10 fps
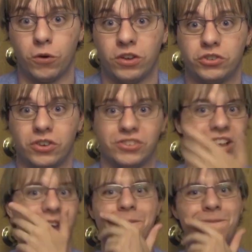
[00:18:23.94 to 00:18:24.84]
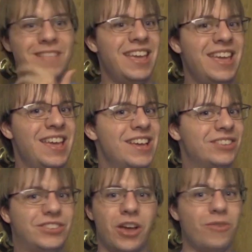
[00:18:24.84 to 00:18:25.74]
than that, thank you all so much
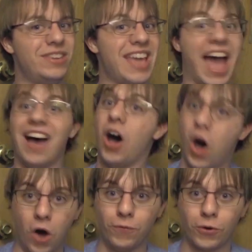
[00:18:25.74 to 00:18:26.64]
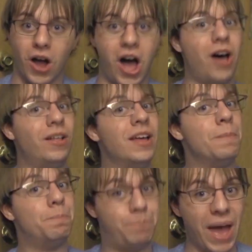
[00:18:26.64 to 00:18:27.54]
for watching, and I'll be sure to
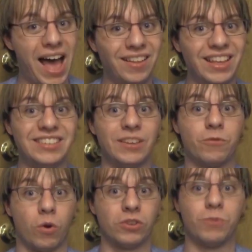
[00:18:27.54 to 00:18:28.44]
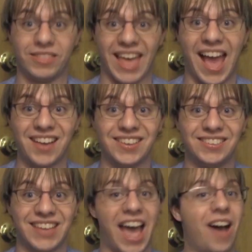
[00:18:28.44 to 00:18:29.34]
see you in the next video.
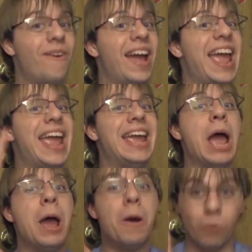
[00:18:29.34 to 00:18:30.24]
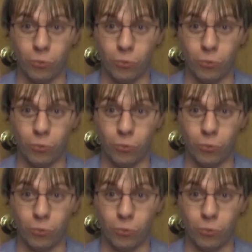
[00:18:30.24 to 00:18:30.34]
Take care.